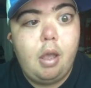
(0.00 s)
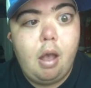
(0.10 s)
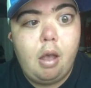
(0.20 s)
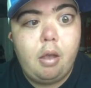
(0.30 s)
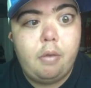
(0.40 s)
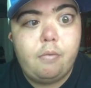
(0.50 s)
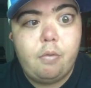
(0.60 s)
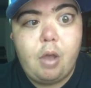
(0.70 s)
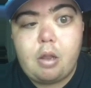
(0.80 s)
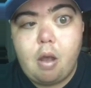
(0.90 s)
if
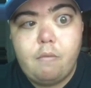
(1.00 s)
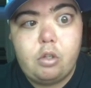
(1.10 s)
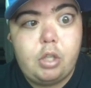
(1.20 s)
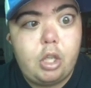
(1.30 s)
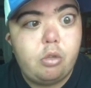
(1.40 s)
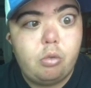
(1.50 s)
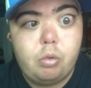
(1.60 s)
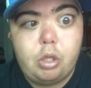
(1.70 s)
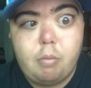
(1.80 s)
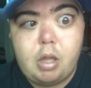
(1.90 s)
you've had
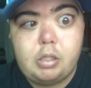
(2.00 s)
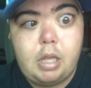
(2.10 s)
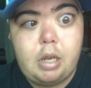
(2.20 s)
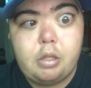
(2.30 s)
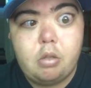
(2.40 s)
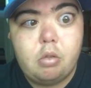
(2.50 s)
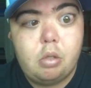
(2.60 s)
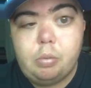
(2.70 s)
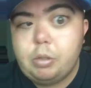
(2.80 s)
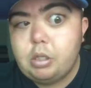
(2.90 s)
conversations with him outside of
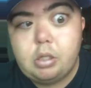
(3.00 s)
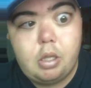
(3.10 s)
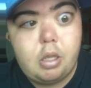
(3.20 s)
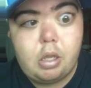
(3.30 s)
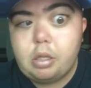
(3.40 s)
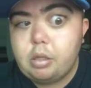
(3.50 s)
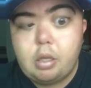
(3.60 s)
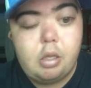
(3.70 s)
YouTube, he